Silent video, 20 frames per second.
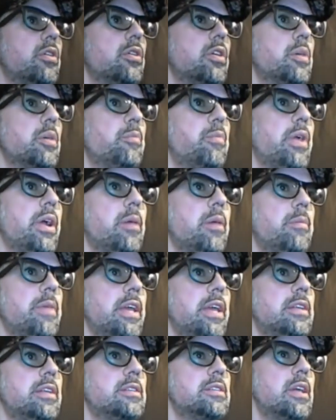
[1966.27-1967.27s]
to Compare
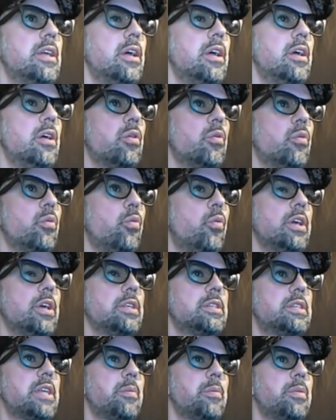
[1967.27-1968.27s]
Means, one
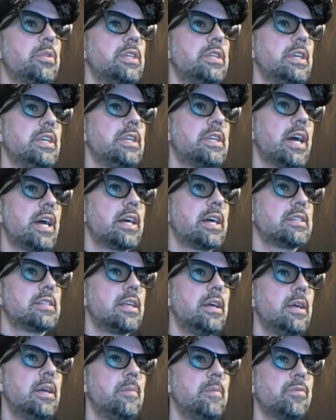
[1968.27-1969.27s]
sample t-test,
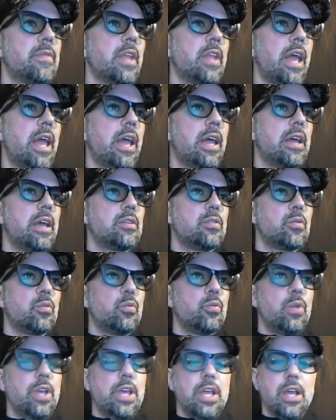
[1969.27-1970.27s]
and
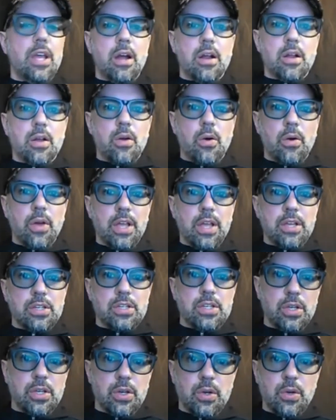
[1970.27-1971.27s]
we are going
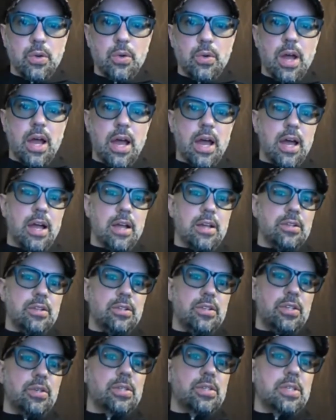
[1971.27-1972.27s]
to
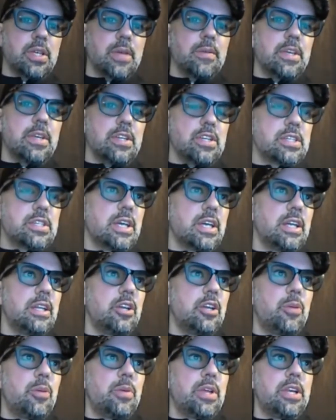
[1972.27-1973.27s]
do something just a
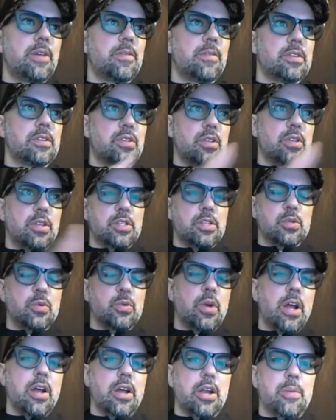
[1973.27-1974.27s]
little bit different. So this is
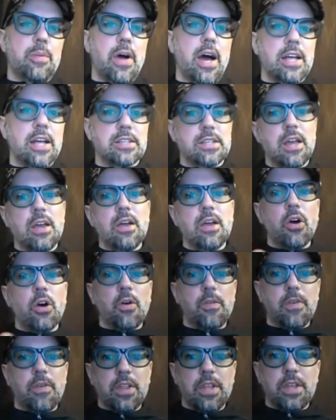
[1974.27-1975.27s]
where I'm going to pause.
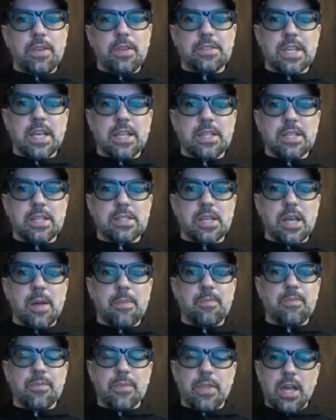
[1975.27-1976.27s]
Hopefully you've set this
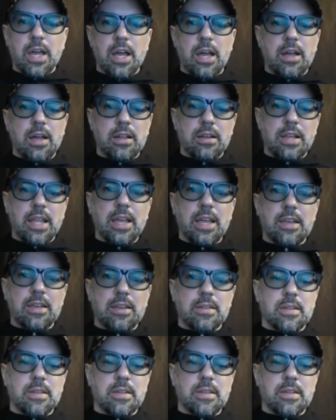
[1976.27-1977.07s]
up like